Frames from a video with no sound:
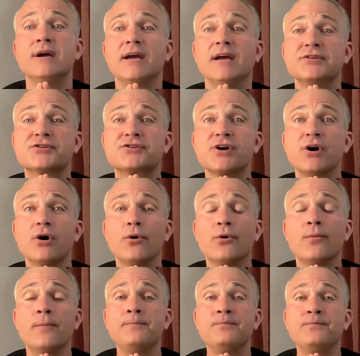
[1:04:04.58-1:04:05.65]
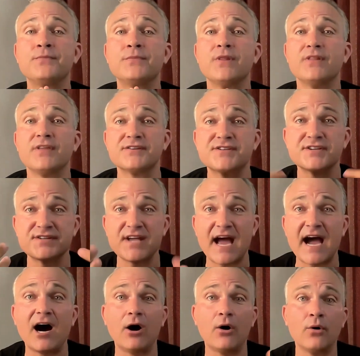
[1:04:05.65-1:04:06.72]
And so this is
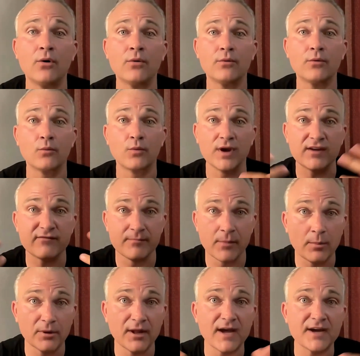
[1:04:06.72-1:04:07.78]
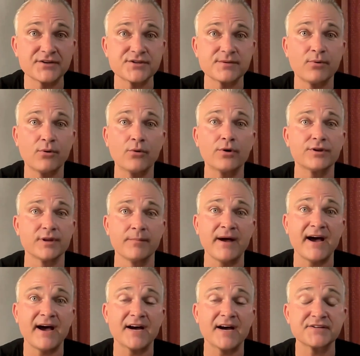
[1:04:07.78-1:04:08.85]
how we've mobilized support in the
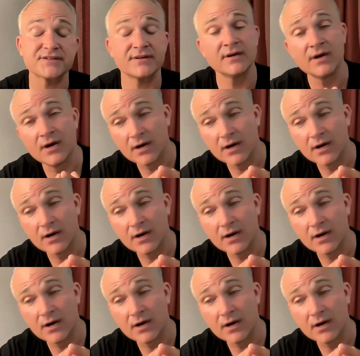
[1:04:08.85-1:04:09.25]
past.